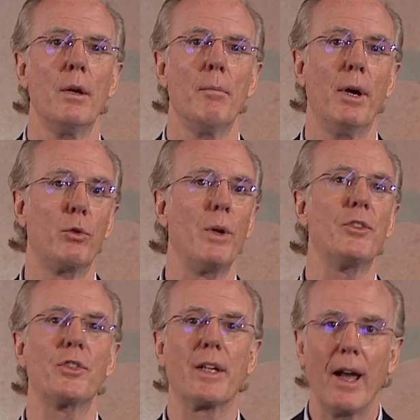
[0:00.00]
but with
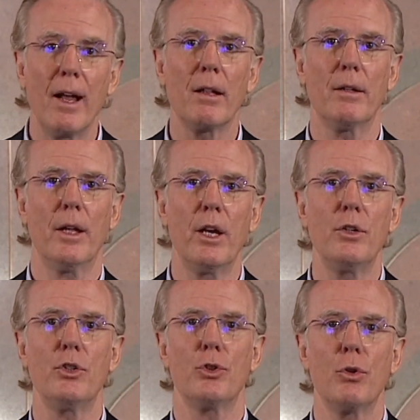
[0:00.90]
scale, they
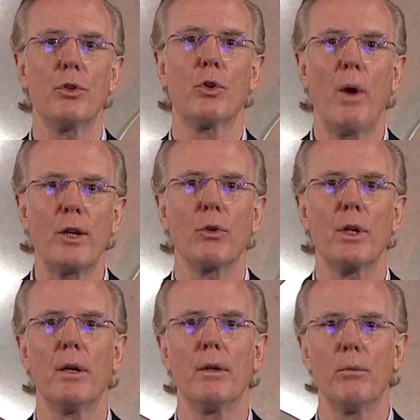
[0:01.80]
should
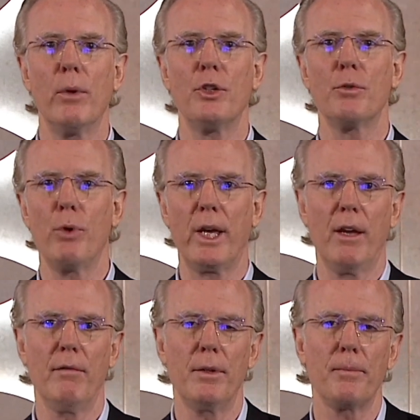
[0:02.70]
gradually reach break-even.